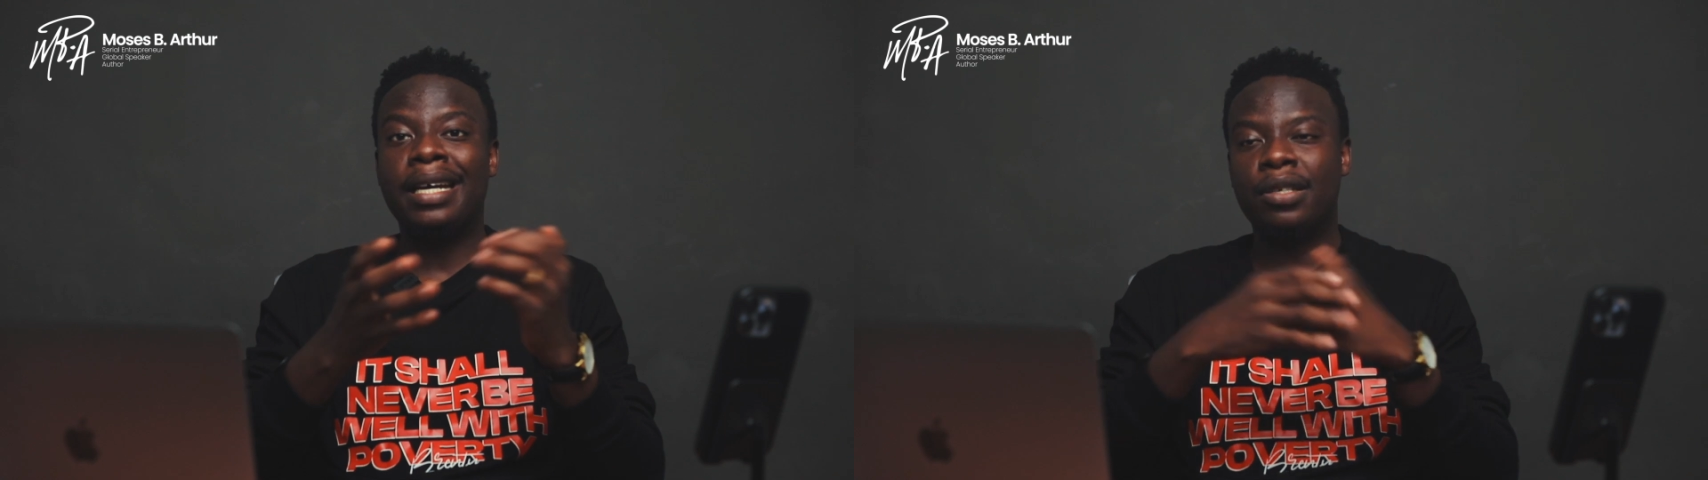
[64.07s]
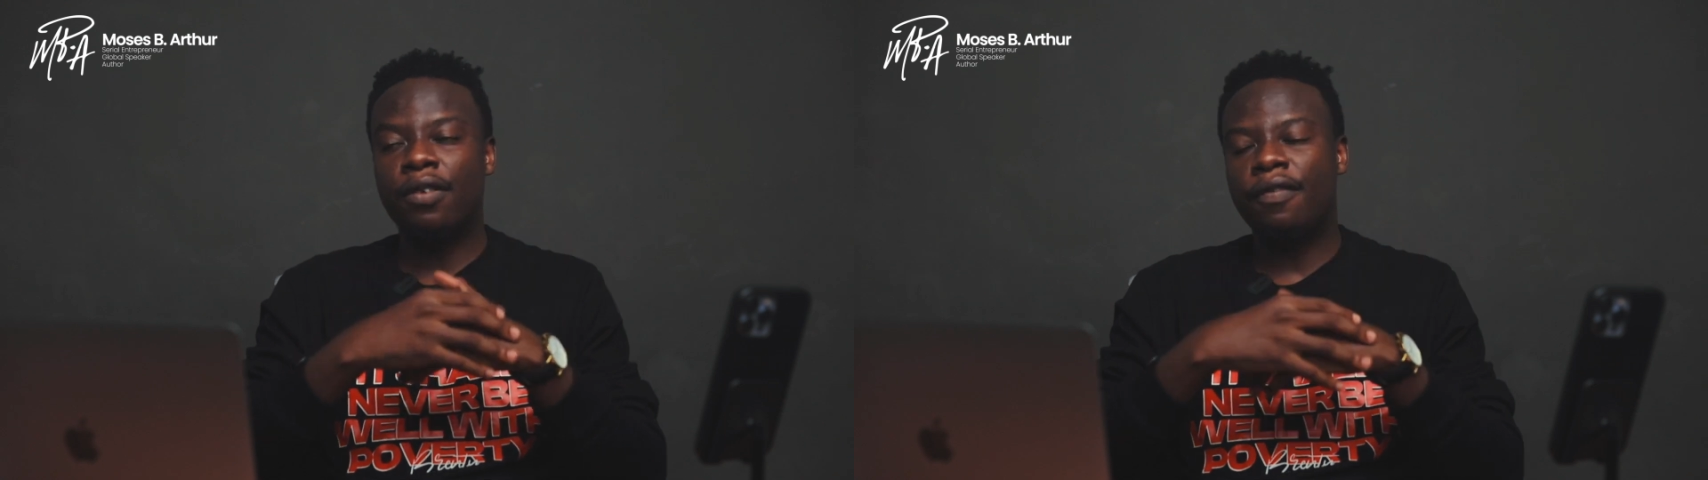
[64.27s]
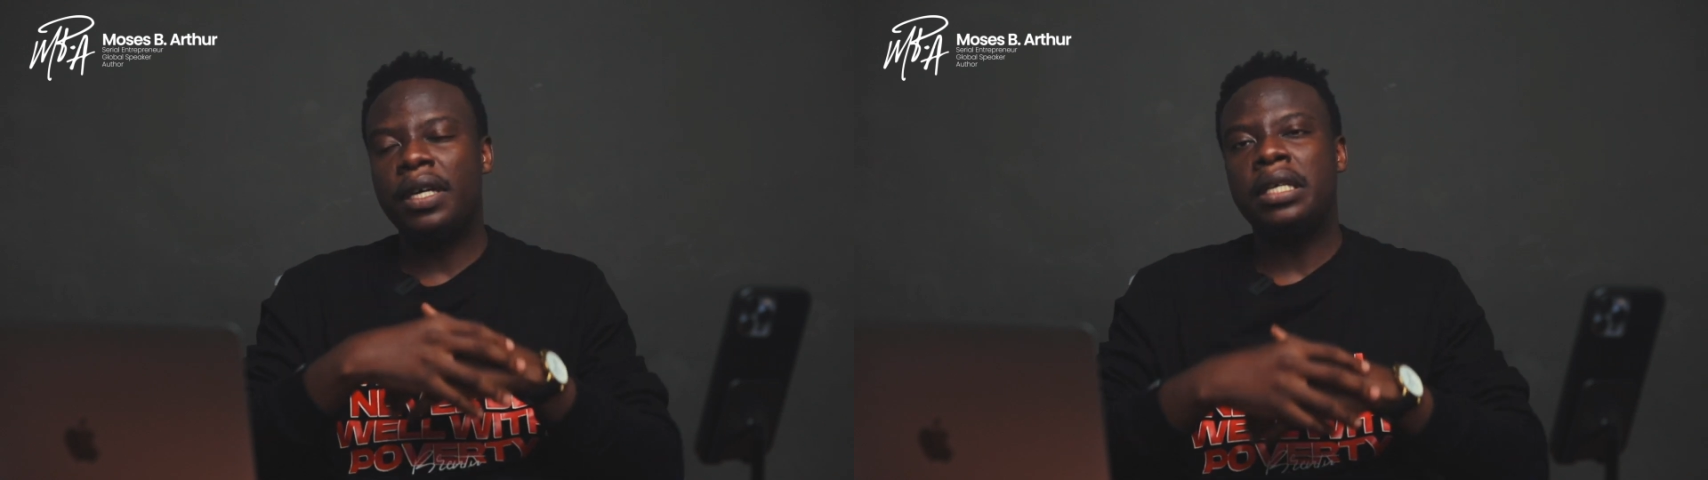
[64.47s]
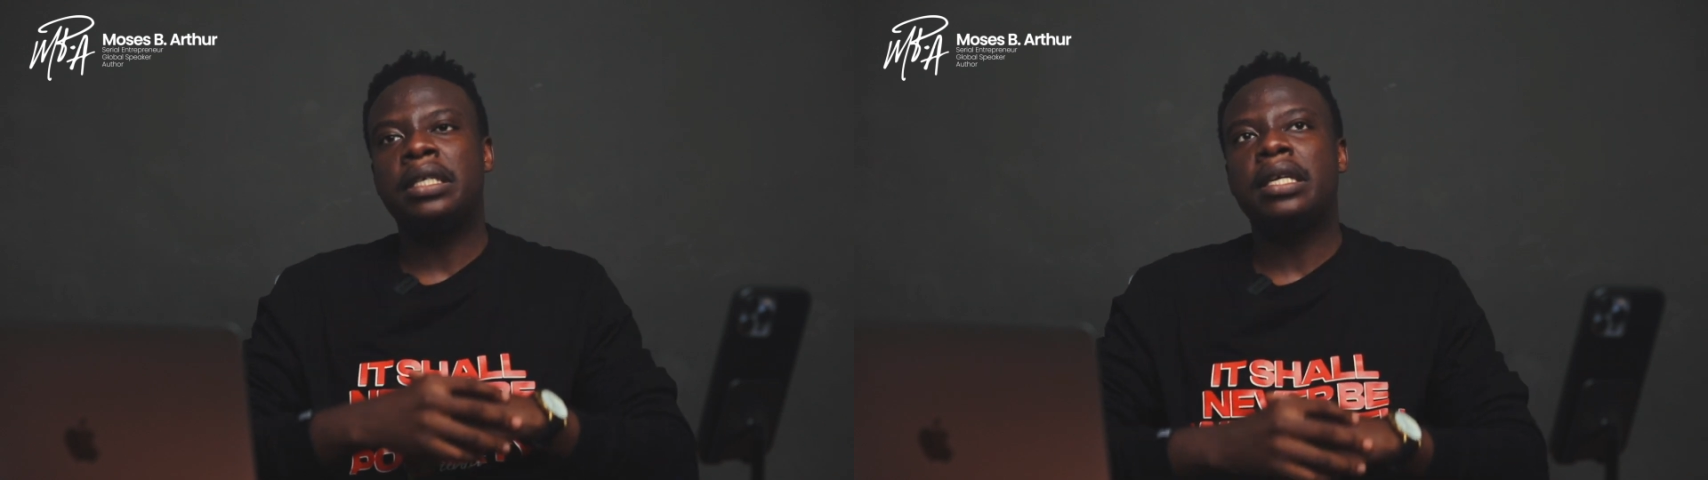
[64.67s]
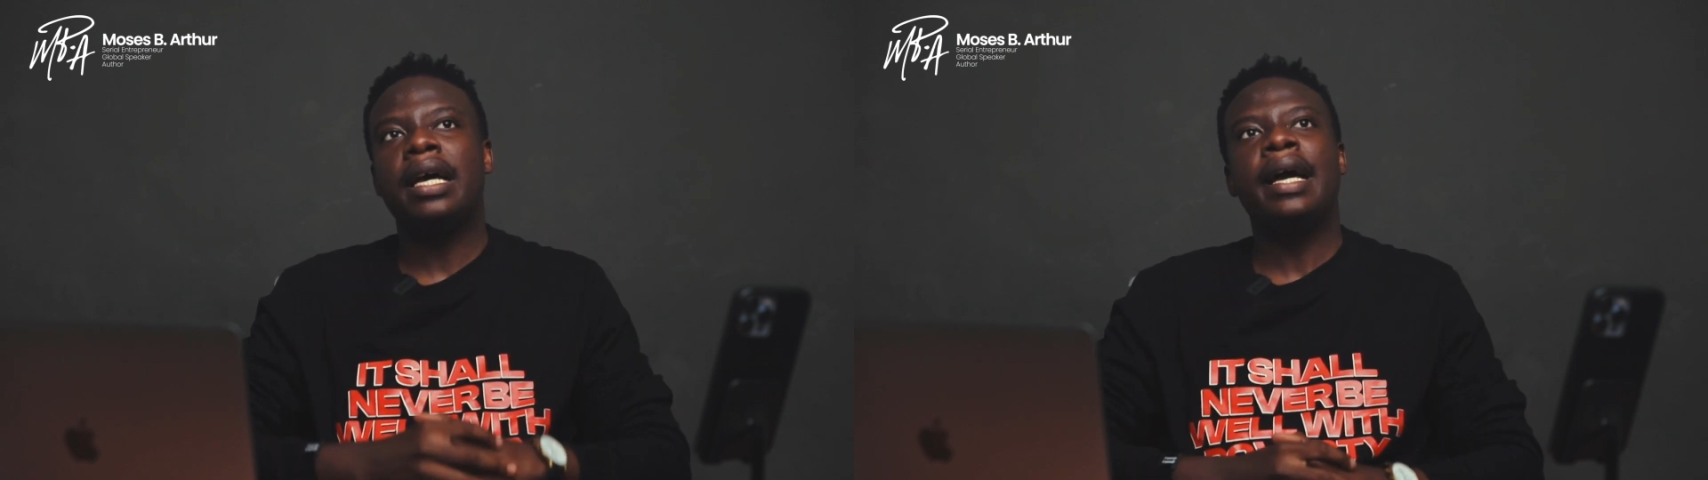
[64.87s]
ex of
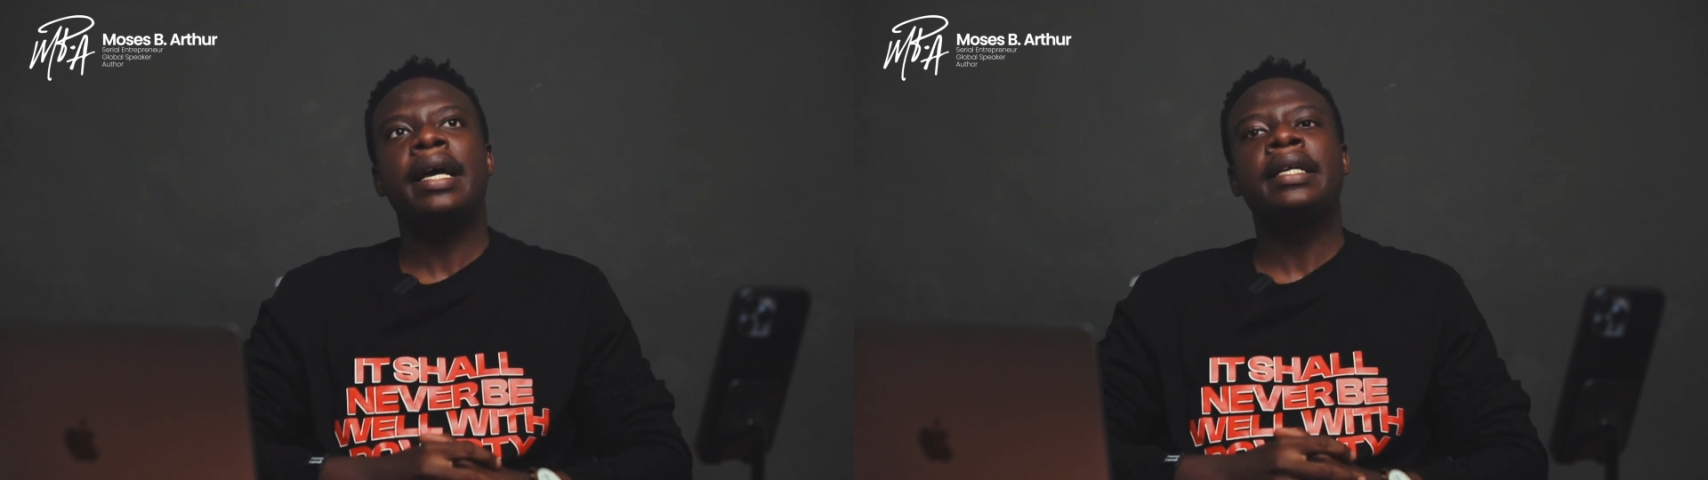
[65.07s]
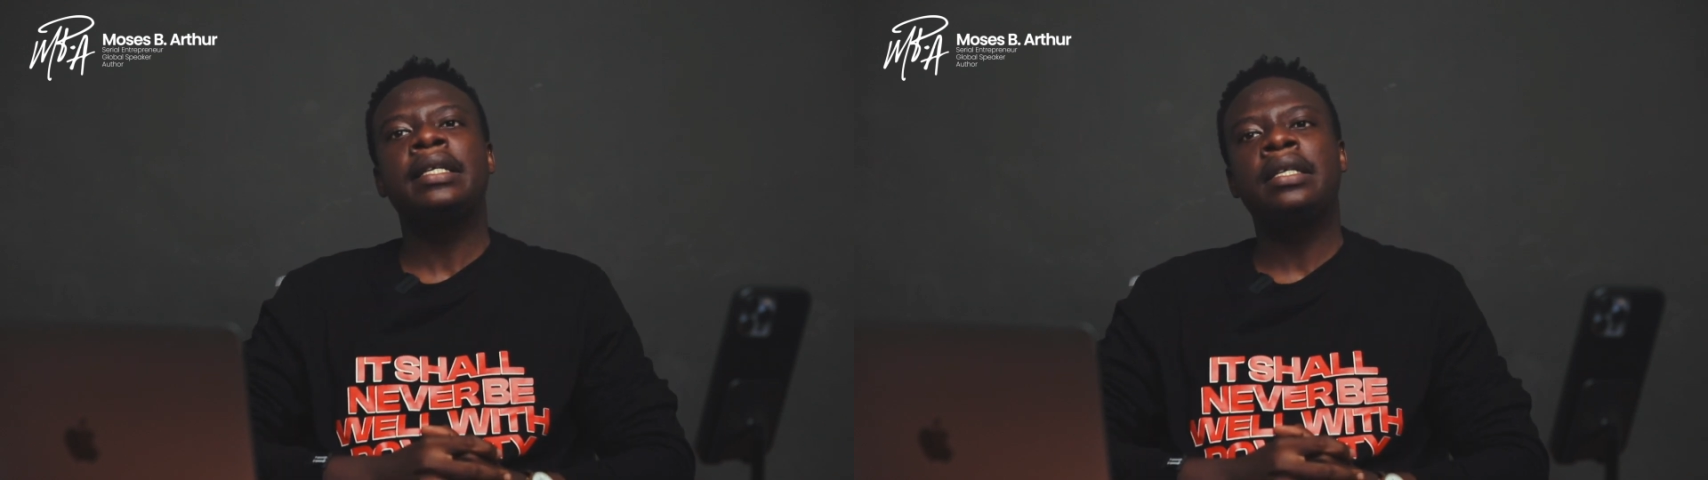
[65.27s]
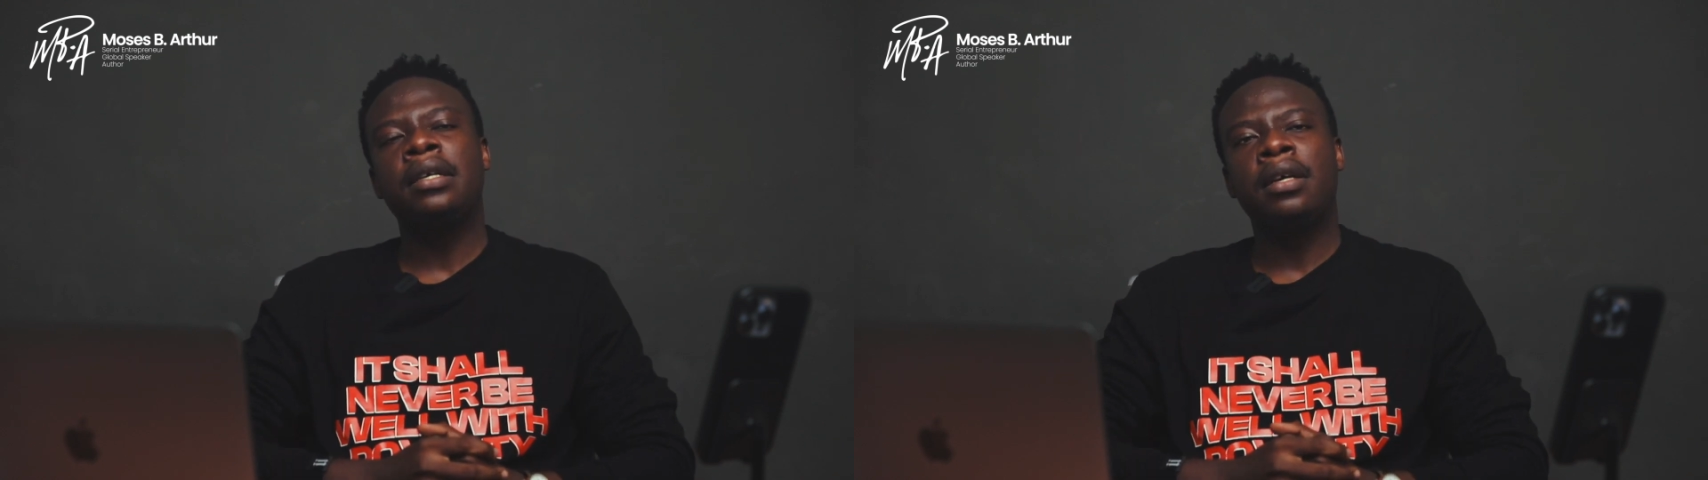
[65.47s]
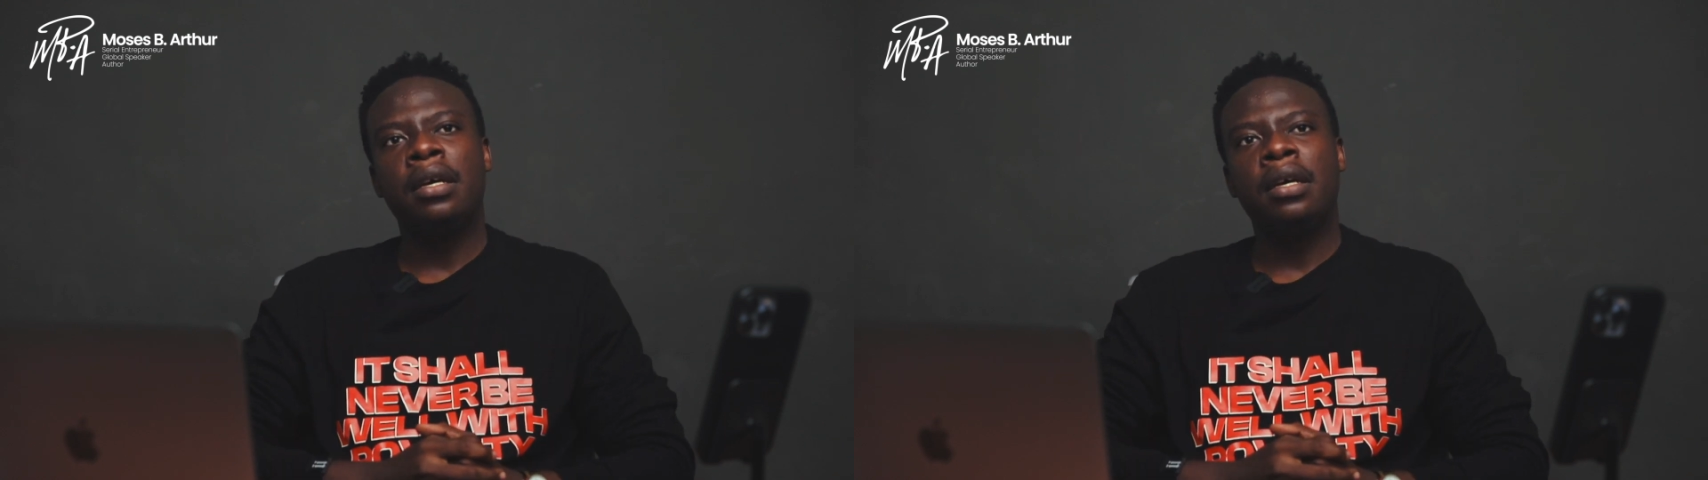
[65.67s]
his, and